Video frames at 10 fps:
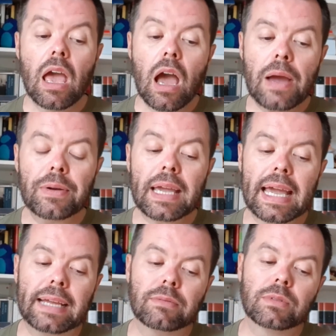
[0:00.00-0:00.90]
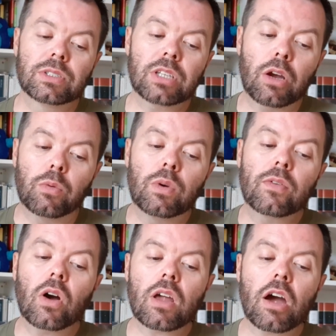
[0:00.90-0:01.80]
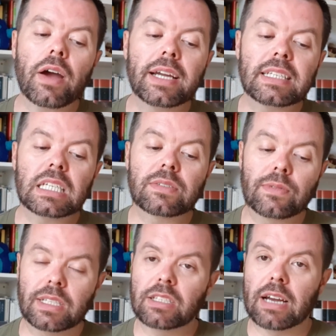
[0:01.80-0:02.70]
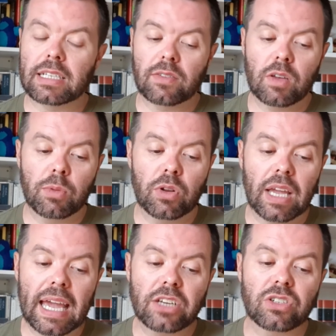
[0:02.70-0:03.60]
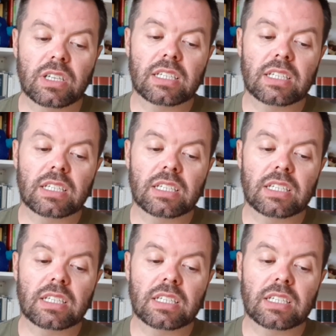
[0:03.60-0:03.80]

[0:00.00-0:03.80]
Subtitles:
Okay. So we've got our ideas for interactive communication.